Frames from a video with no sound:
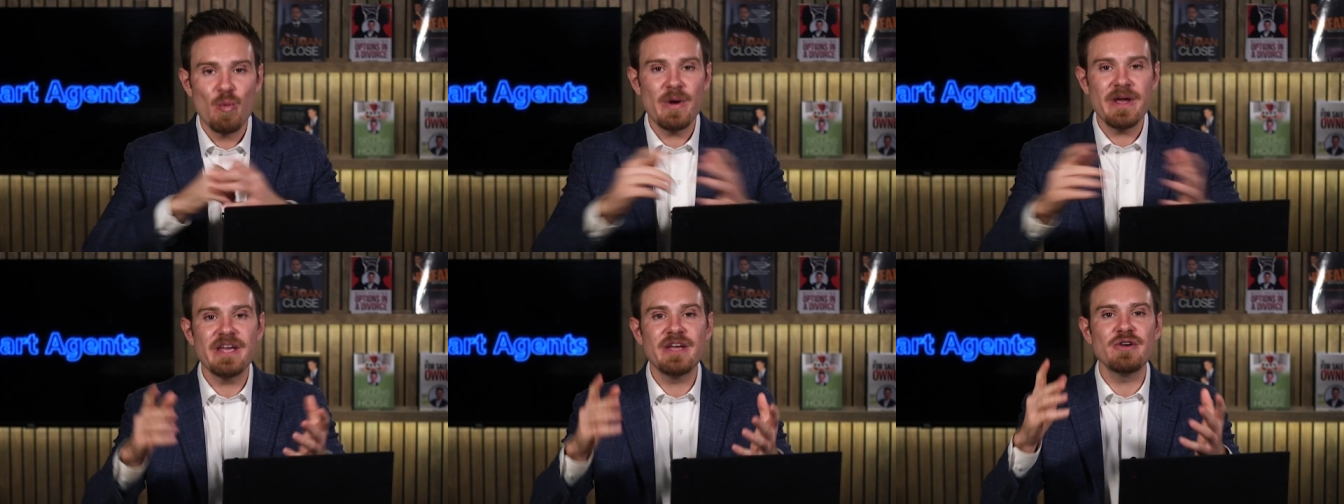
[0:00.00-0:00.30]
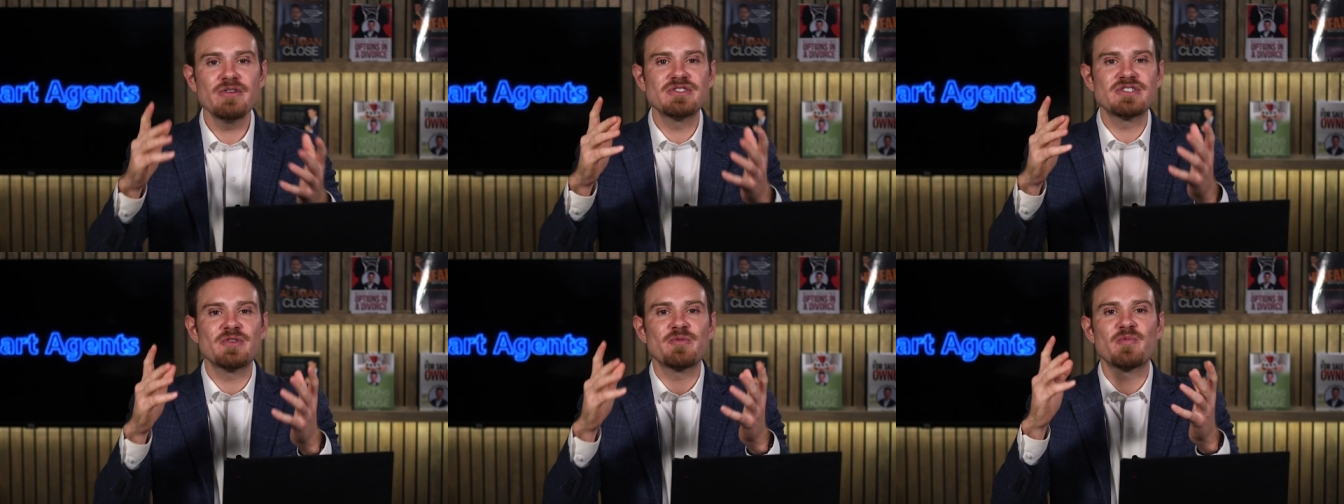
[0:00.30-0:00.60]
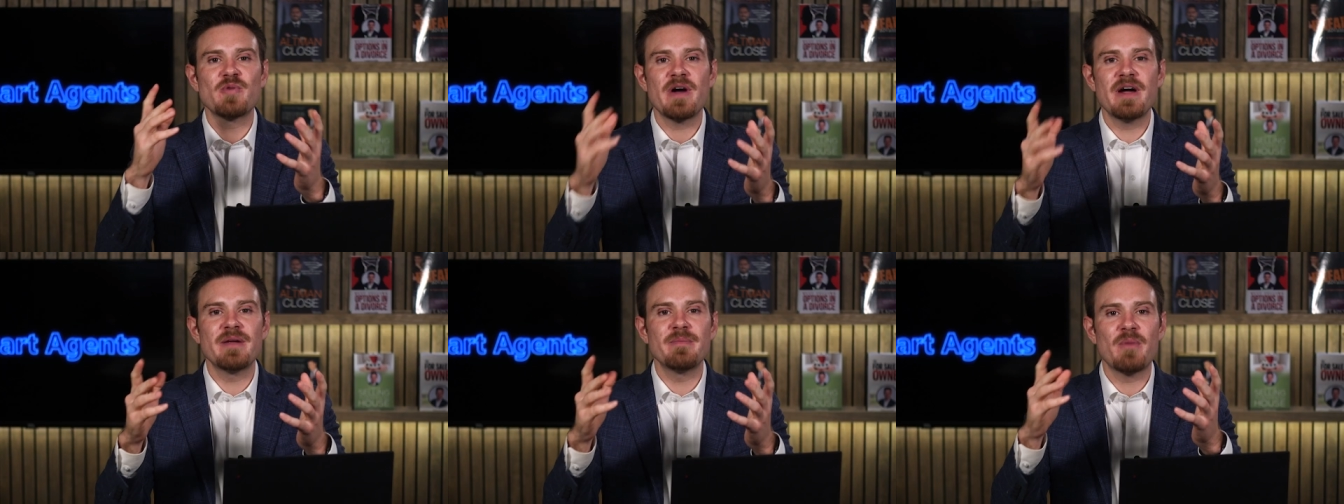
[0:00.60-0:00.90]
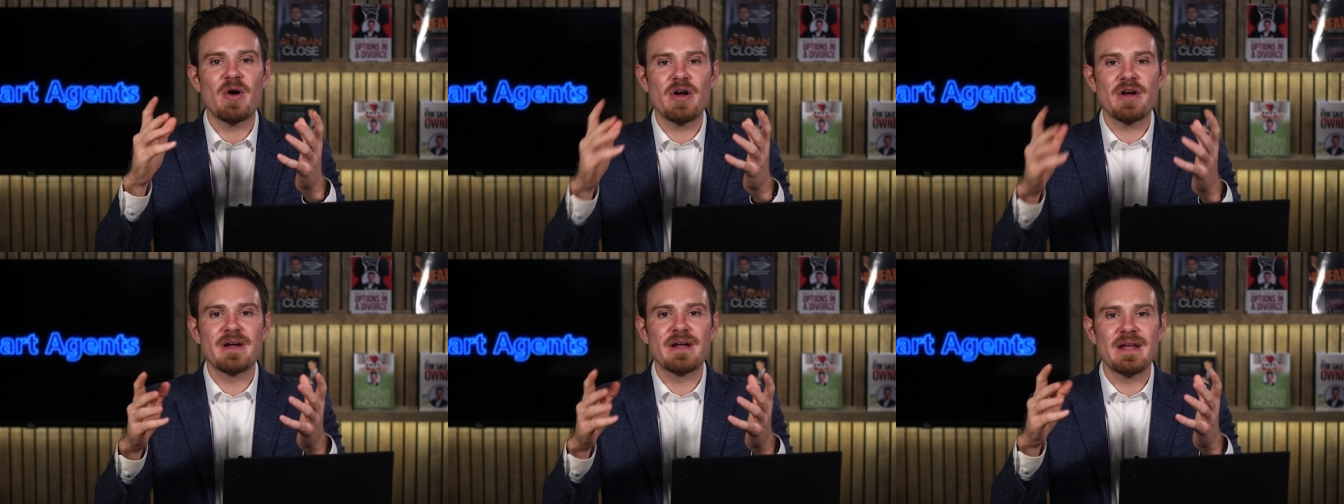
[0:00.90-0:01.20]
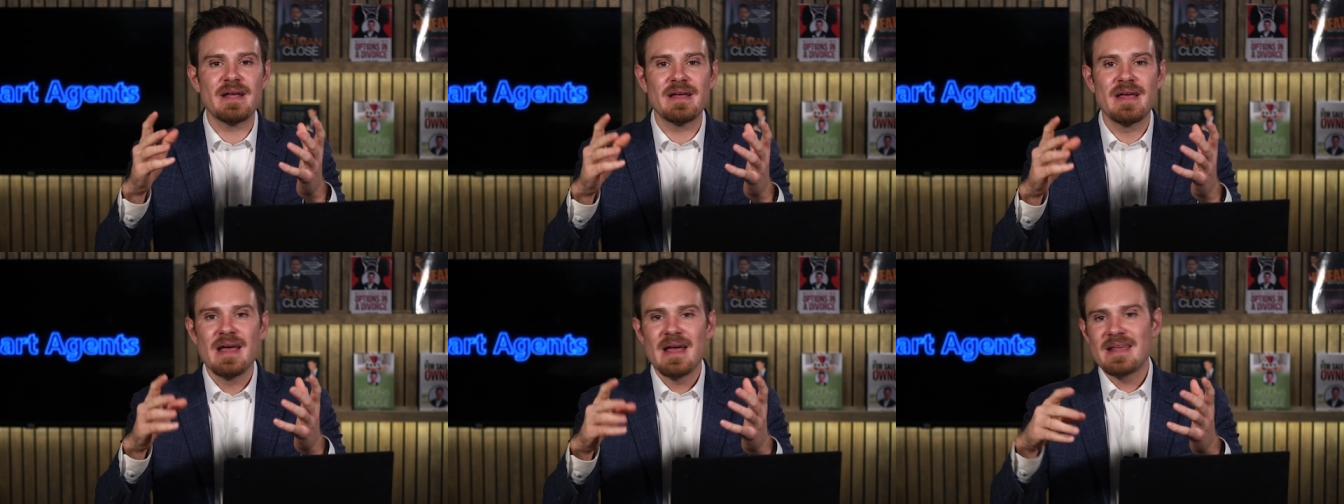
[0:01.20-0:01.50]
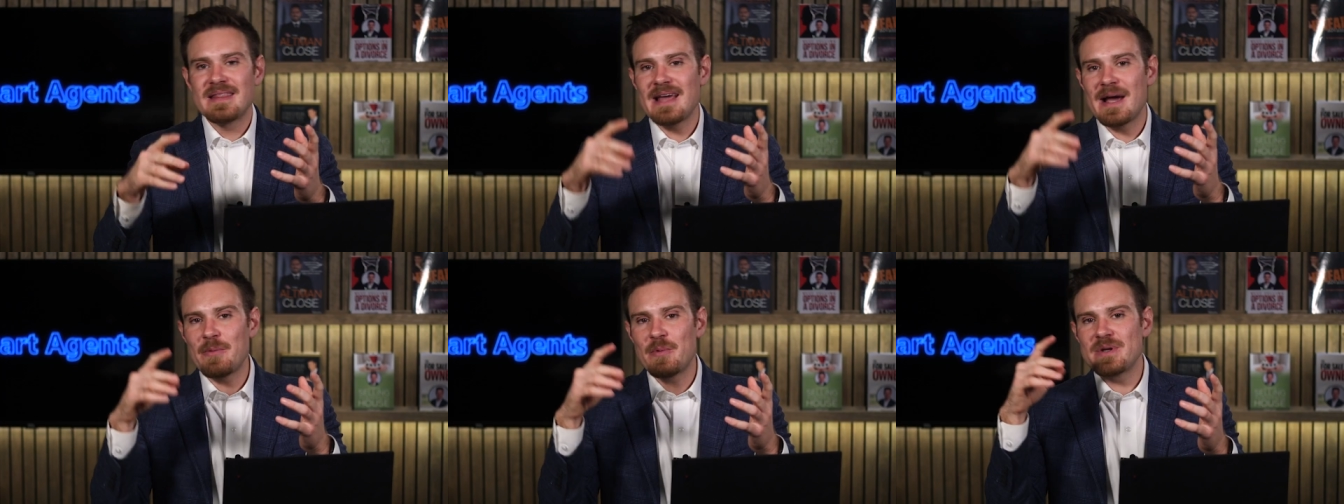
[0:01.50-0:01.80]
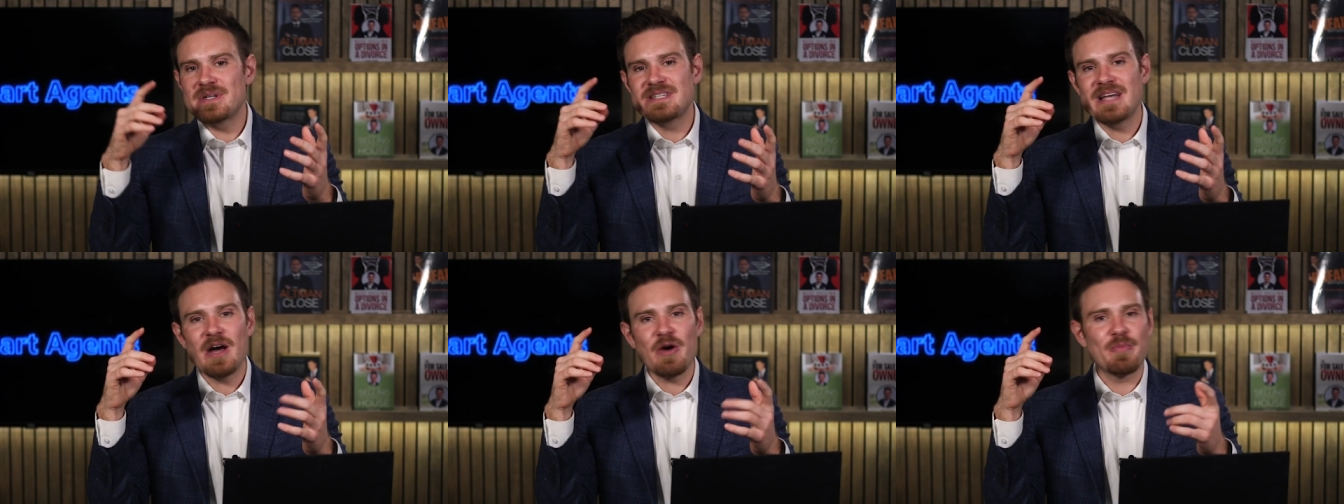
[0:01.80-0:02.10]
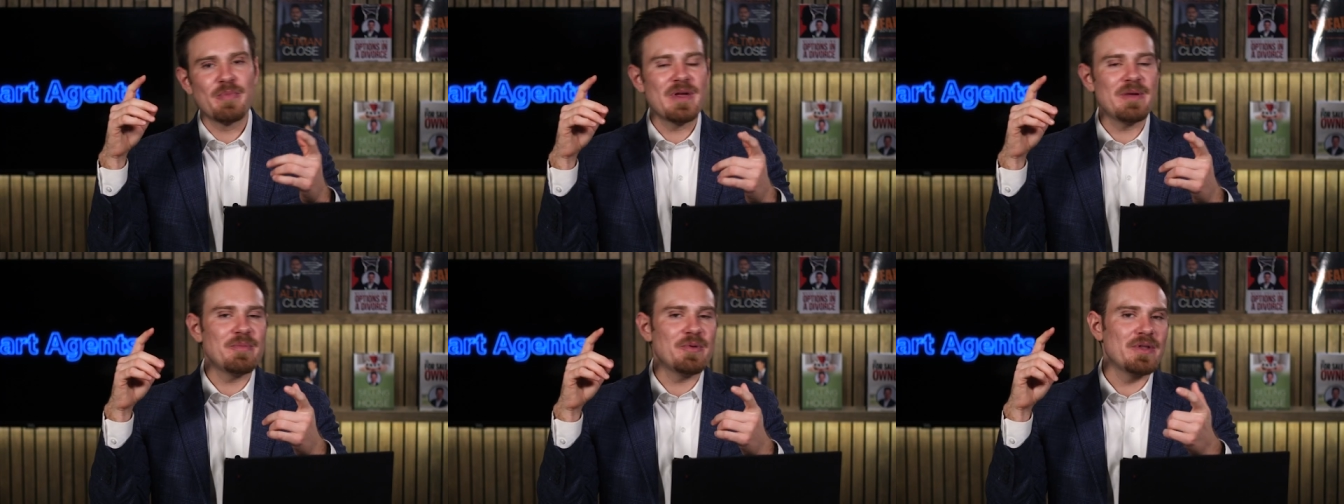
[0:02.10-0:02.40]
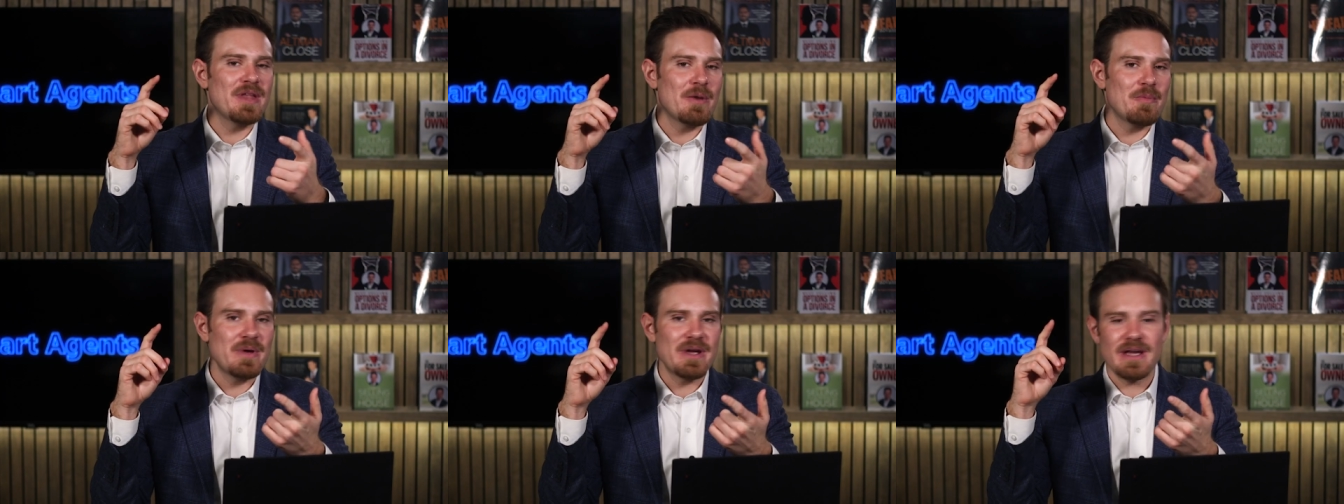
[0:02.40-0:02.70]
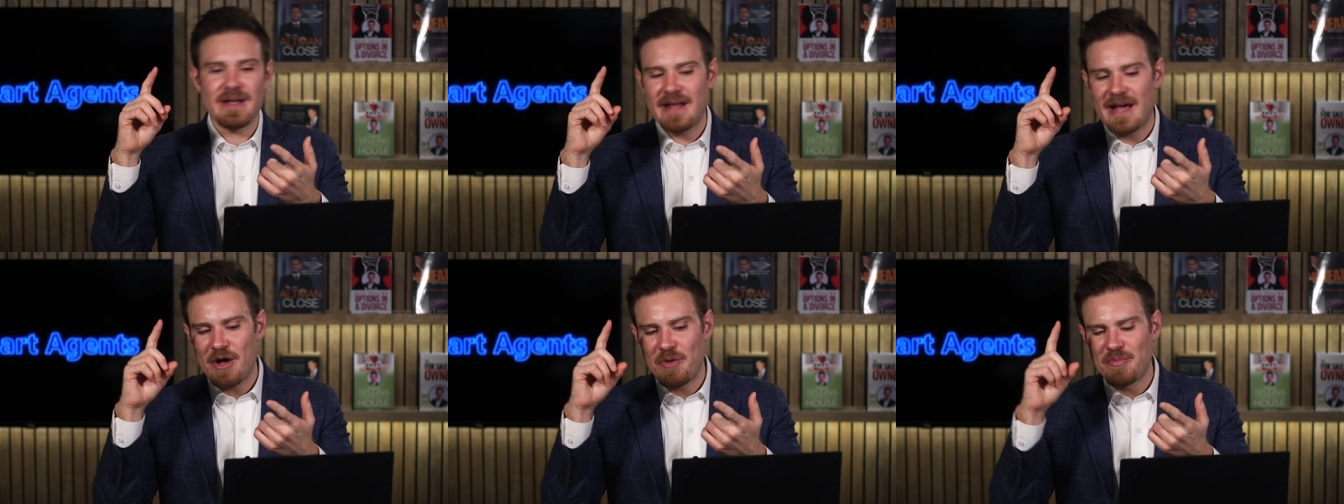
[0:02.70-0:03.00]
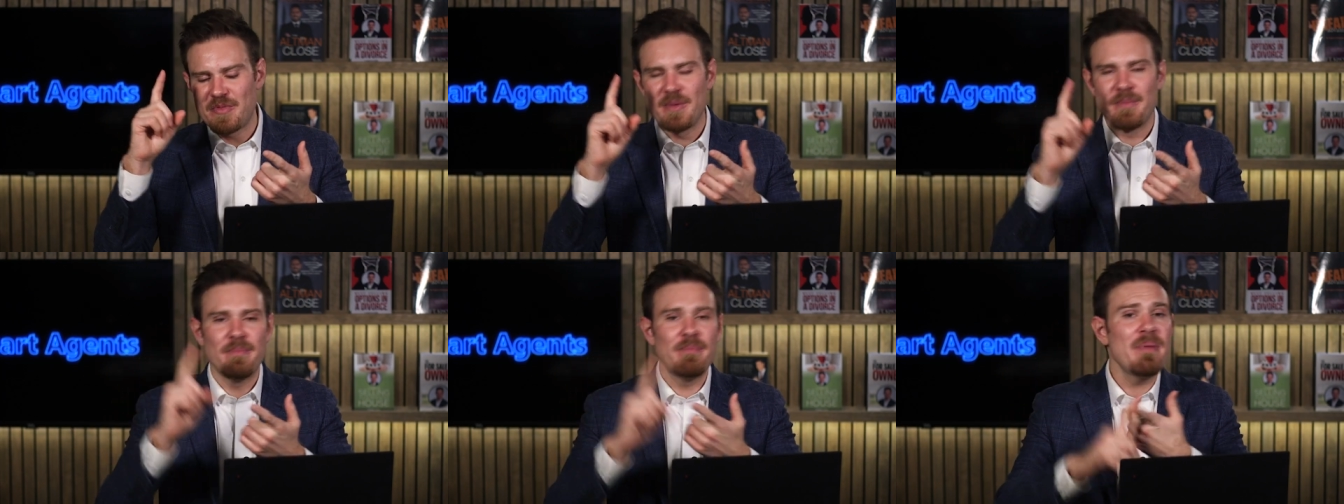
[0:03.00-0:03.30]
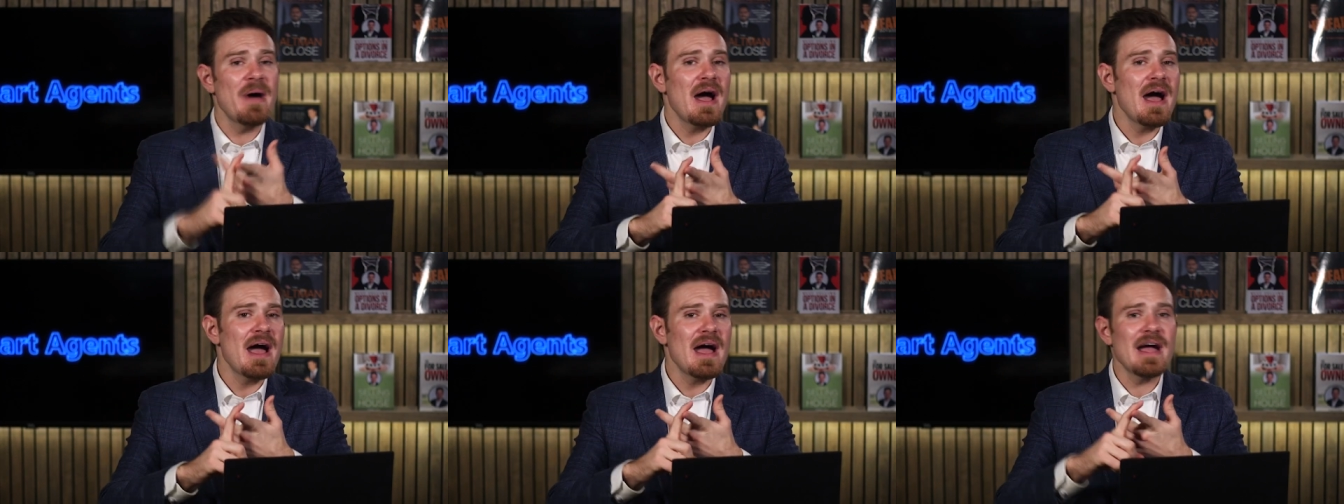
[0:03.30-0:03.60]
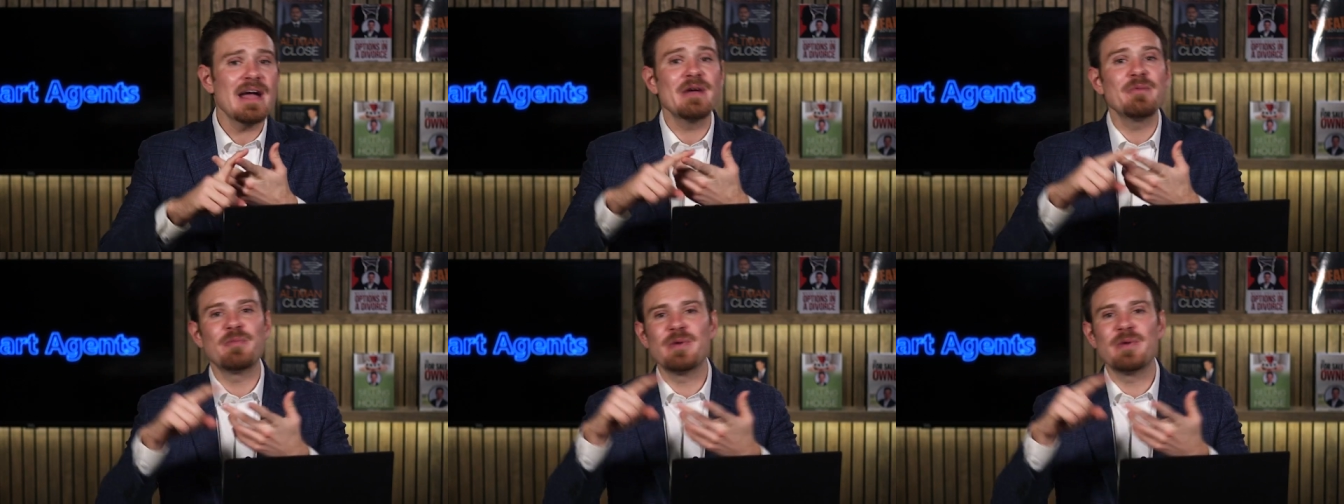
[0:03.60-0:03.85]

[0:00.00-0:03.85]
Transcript: We used to run marketing that would tell people that we could help them buy,